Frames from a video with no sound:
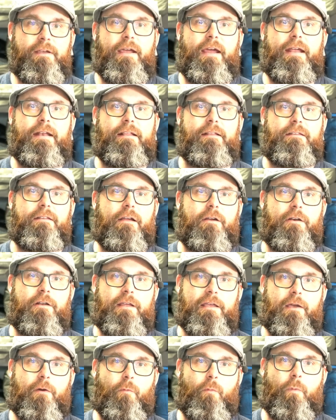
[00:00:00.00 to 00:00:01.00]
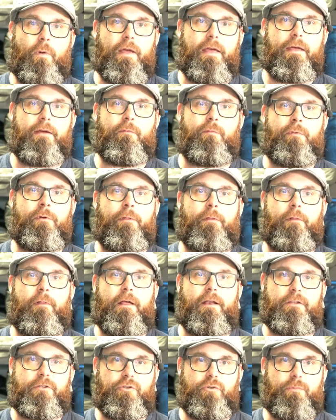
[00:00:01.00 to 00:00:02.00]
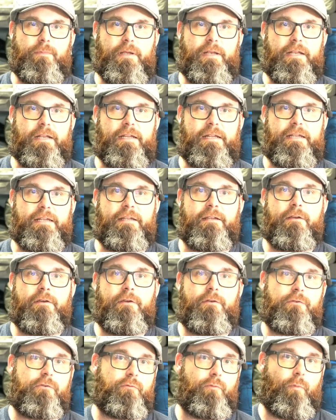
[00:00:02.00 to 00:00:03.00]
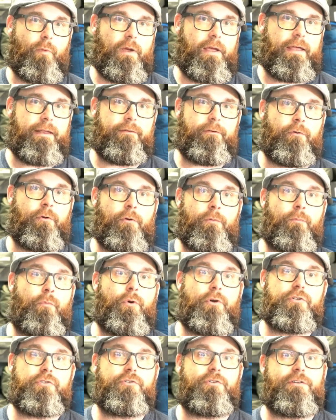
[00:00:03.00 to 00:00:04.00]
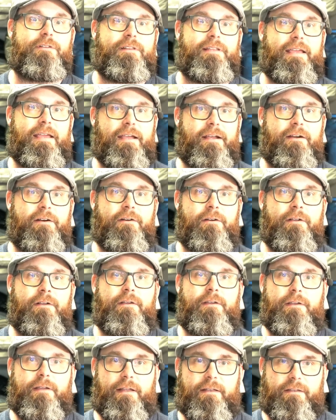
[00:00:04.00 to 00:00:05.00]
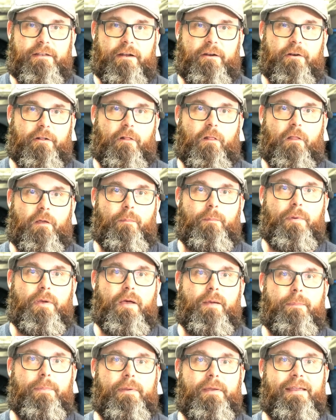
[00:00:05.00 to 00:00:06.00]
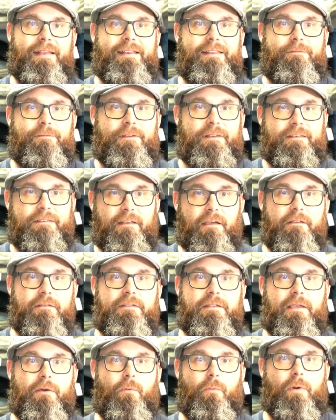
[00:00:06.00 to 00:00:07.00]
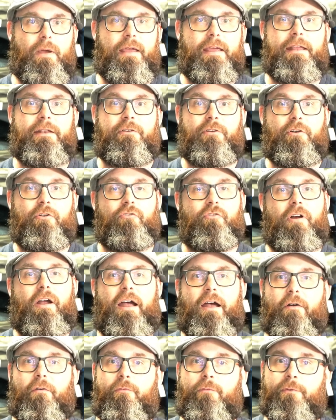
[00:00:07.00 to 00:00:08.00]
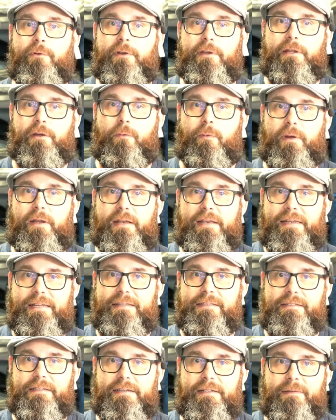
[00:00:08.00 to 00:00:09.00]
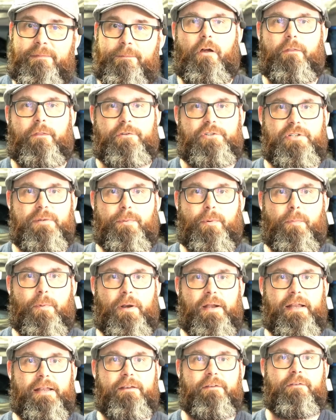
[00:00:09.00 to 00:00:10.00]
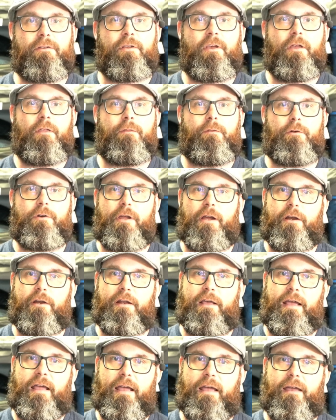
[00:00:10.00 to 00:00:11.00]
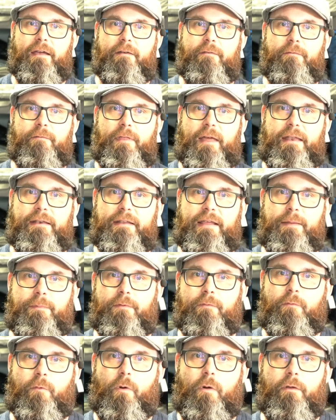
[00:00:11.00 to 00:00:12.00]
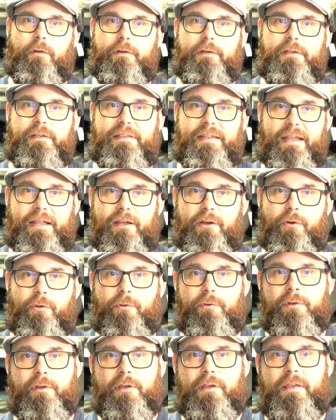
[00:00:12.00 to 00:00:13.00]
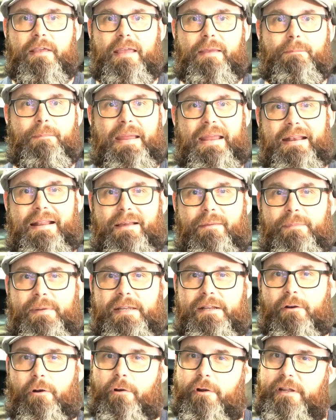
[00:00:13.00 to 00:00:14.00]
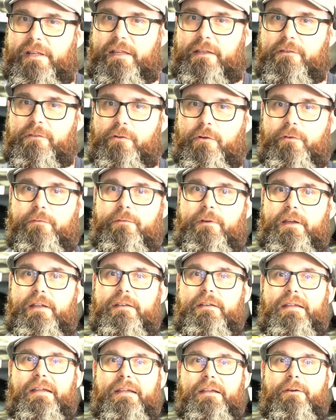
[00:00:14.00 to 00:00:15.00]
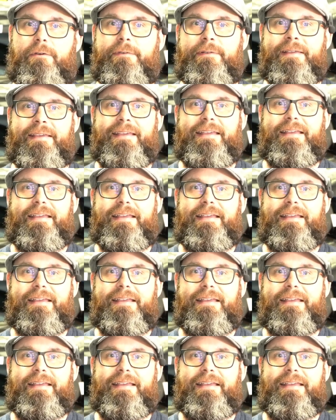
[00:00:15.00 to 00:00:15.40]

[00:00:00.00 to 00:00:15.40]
and it's not going to get wet with a lot of humidity, sweat, or moisture in the air. It's not going to clump up, and if it does get wet, it's going to dry out really quick and easy. On the cheaper brands, they're not going to have that type of quality down. It may not be an RDS certified down,